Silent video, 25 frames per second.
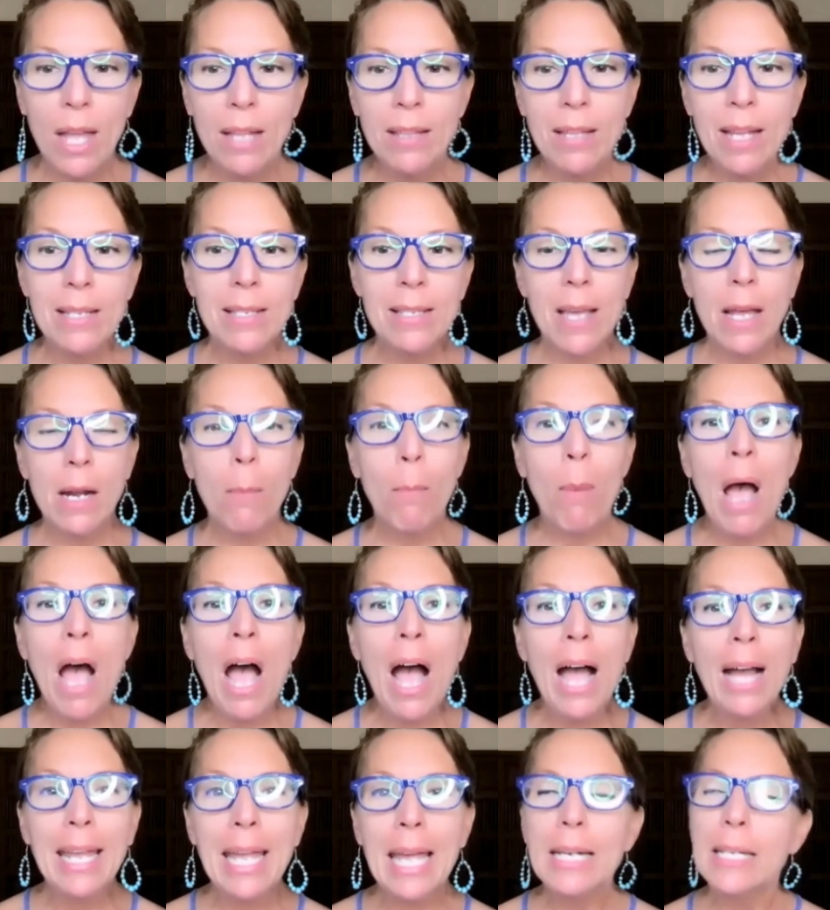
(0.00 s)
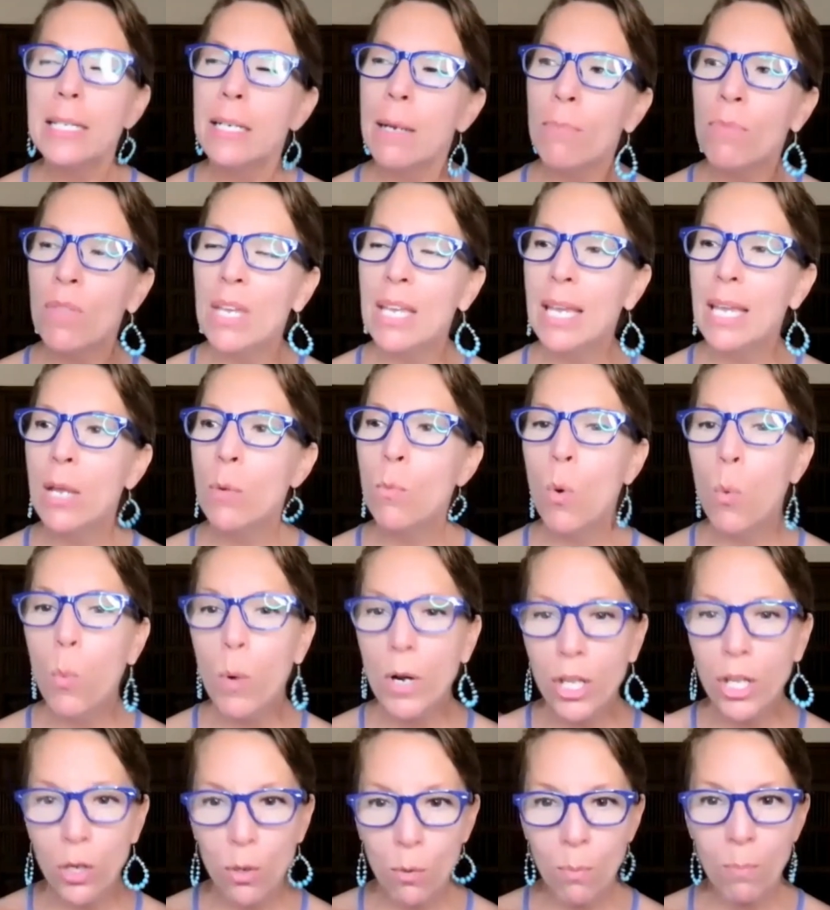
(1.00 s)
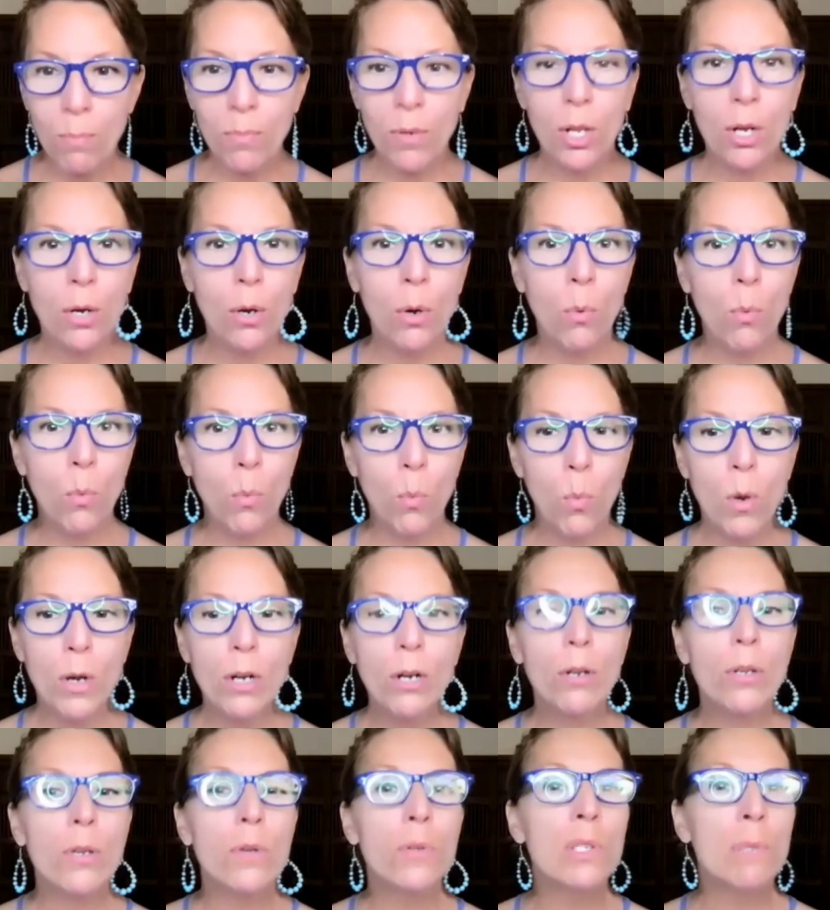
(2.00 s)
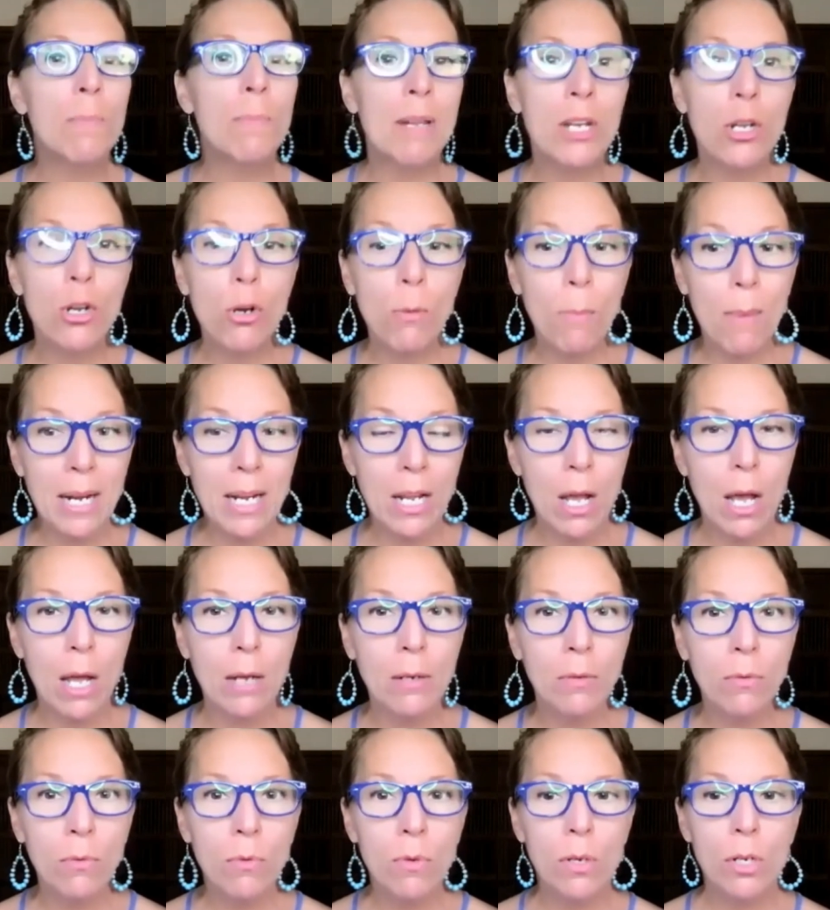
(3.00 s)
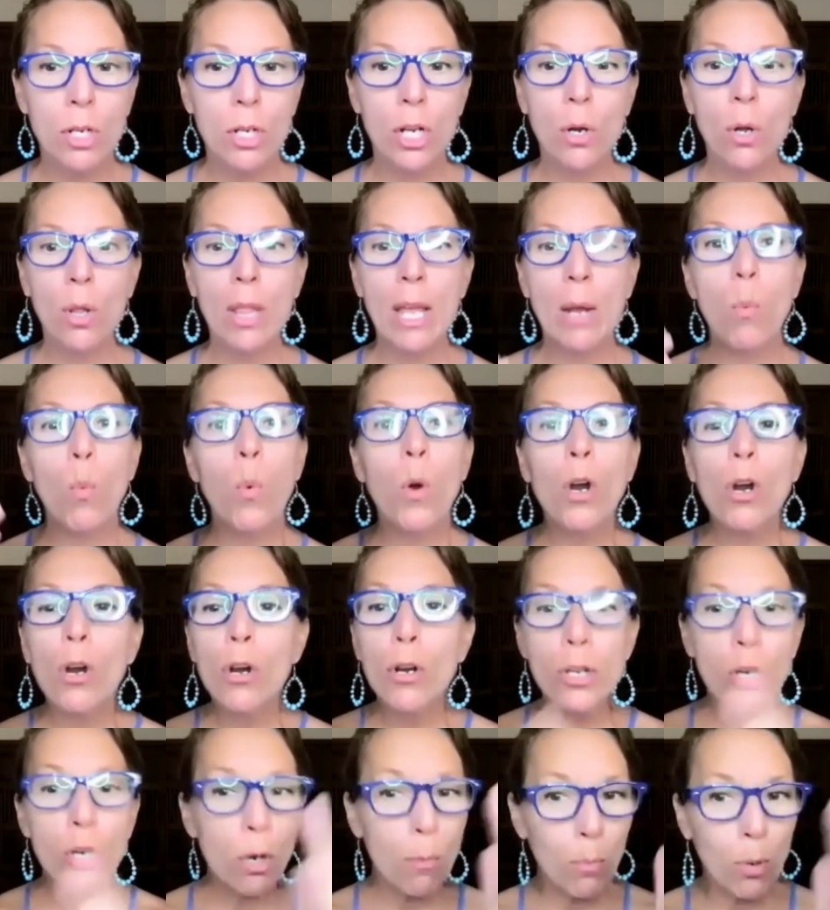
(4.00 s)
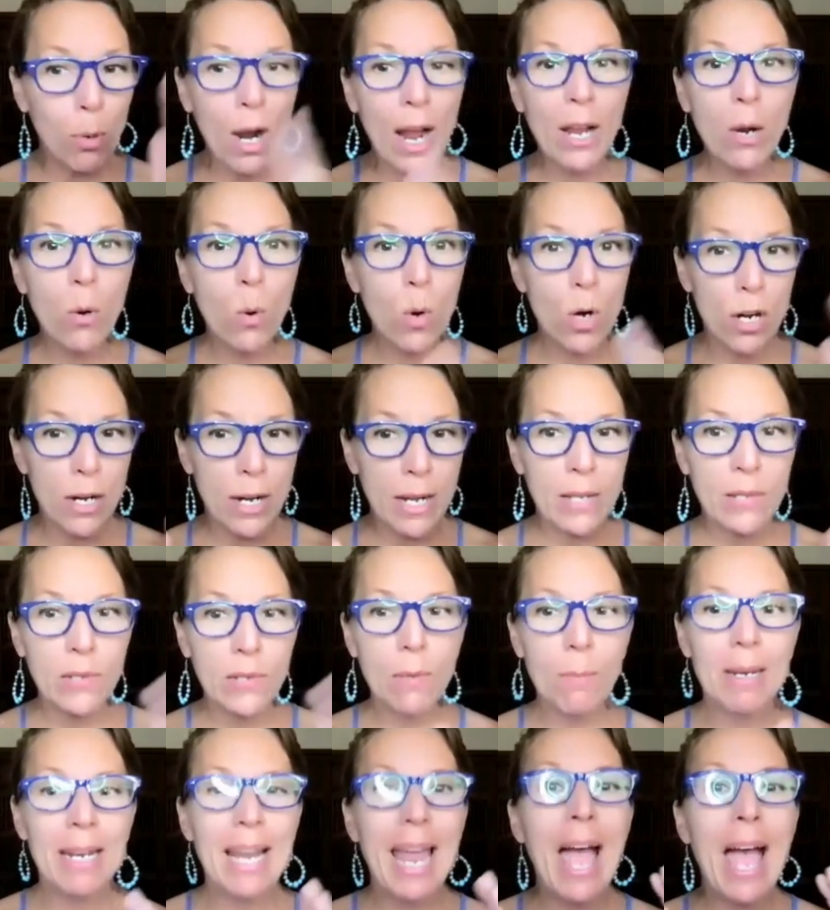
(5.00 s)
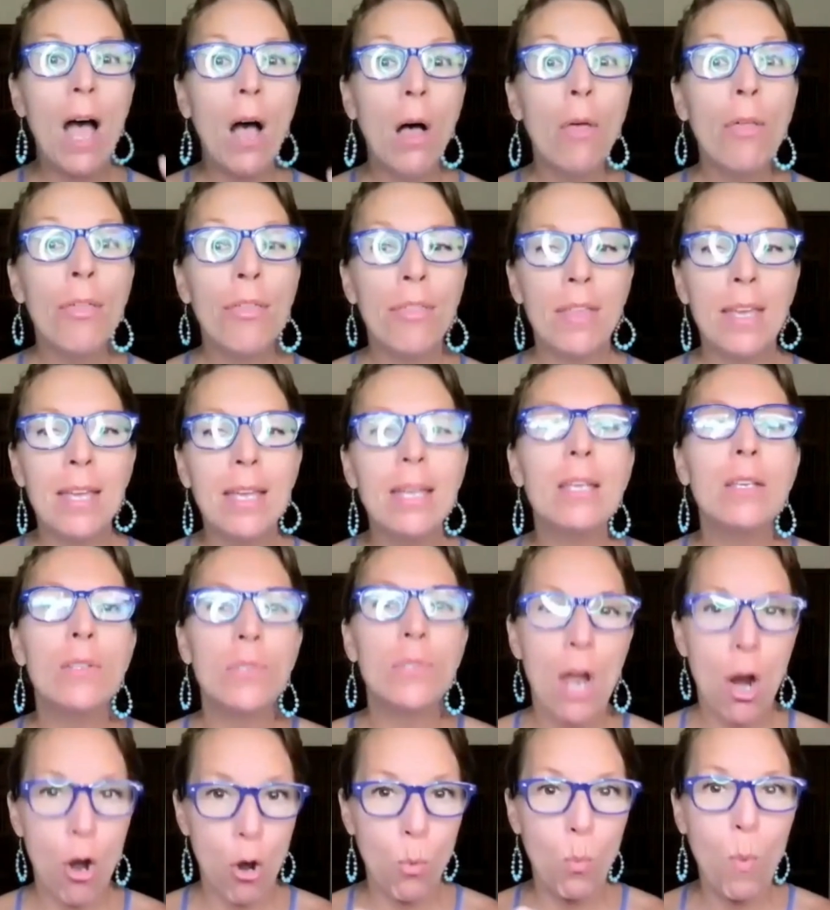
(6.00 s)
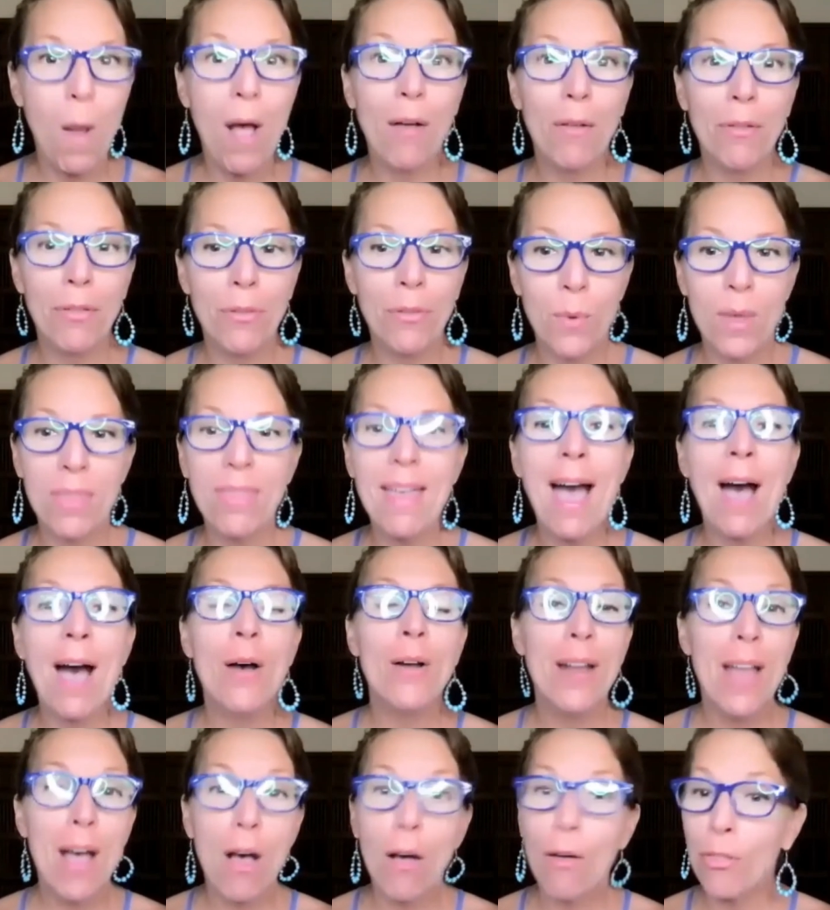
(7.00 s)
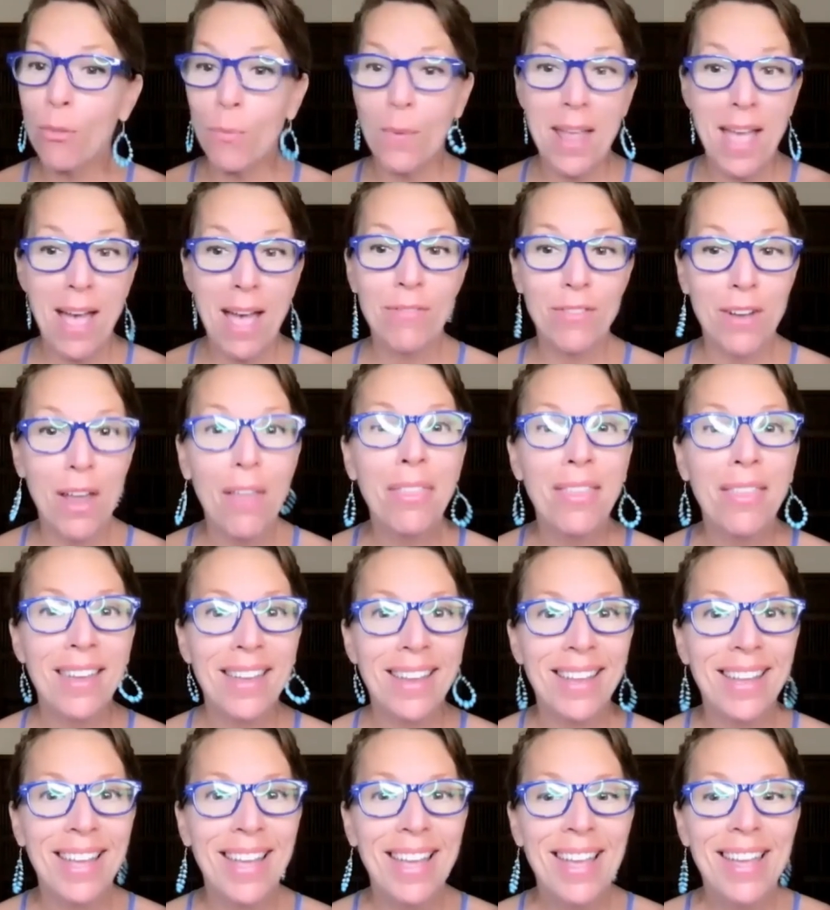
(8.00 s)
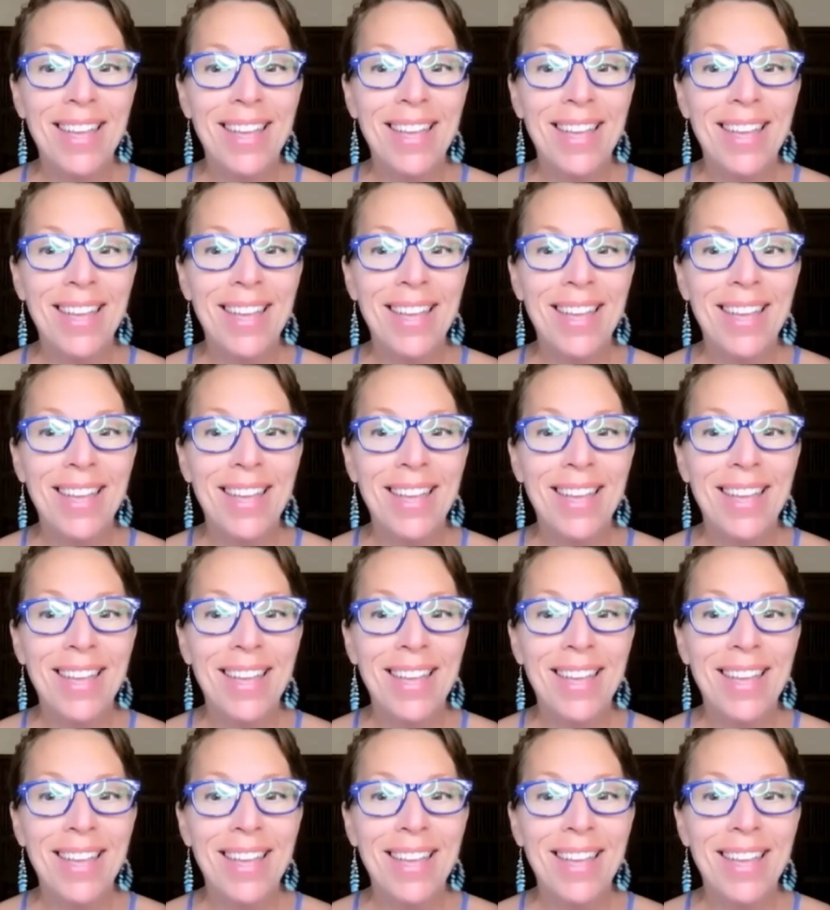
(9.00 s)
that, that's out of pocket. And I'm thinking, well, what are you spending your money on? Like, where are your priorities? I mean, health is our wealth. Without health, we have nothing.